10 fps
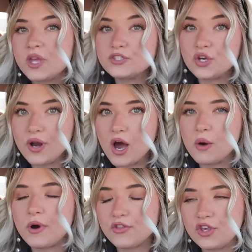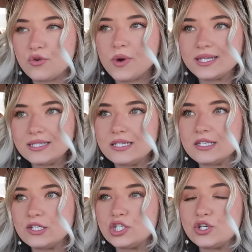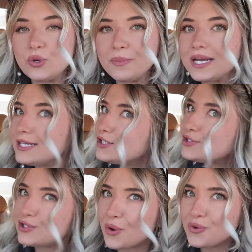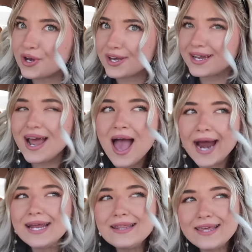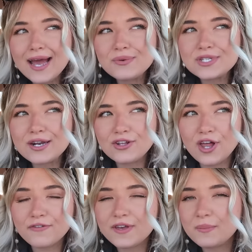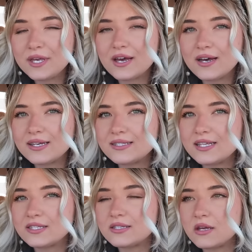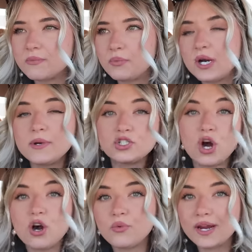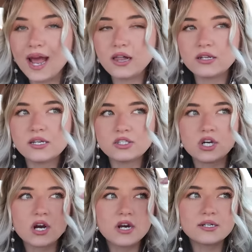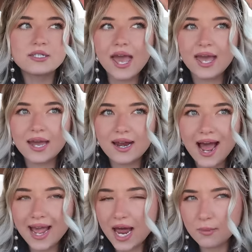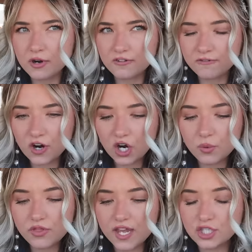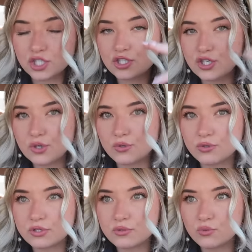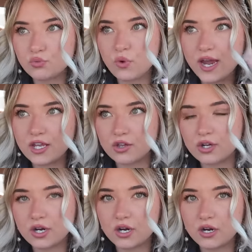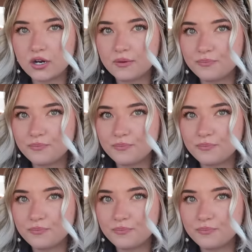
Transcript: So now I'm on the US season 2, but it's so good. I didn't think I was gonna love it because it's pretty much all reality stars, and I kind of prefer when they just use regular